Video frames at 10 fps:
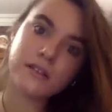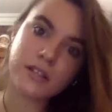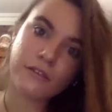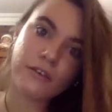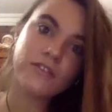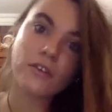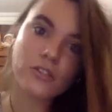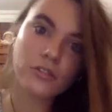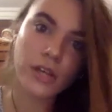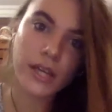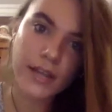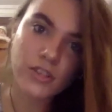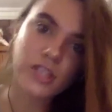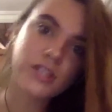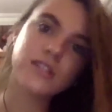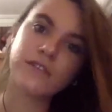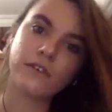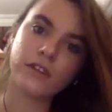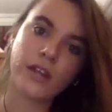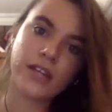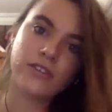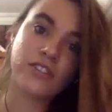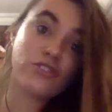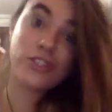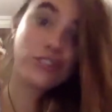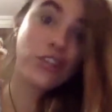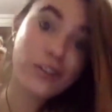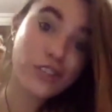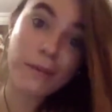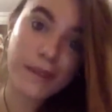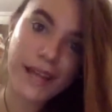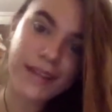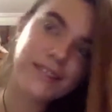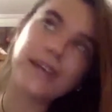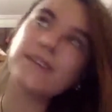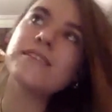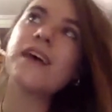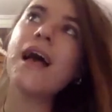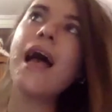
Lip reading: different social connections, differently, like to charge up in that sense.